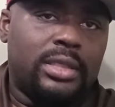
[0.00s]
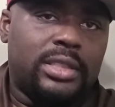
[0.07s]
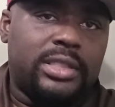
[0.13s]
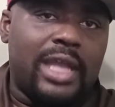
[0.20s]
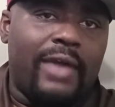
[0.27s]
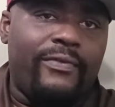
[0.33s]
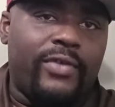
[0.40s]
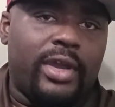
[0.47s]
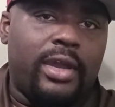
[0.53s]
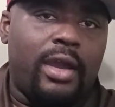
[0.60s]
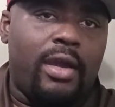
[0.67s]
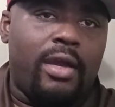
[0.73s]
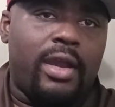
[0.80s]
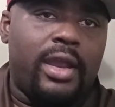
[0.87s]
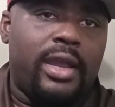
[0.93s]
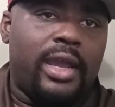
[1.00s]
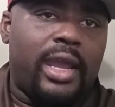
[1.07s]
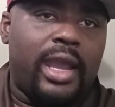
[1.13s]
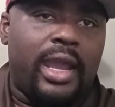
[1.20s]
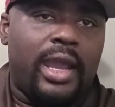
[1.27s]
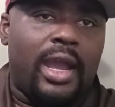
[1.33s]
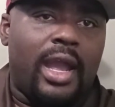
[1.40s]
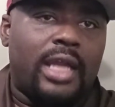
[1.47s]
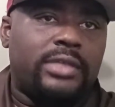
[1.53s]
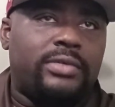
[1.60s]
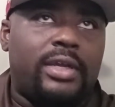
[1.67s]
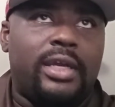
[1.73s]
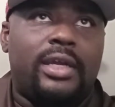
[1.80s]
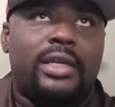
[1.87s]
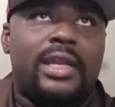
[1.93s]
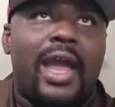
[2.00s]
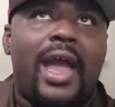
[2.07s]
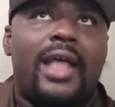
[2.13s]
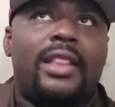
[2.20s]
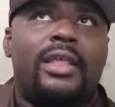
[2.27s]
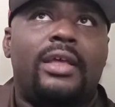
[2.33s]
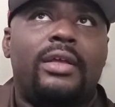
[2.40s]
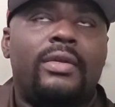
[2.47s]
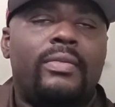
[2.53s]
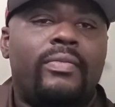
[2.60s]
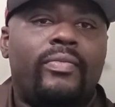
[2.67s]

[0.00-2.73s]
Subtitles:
Stephen Curry, and Andre Iguodala,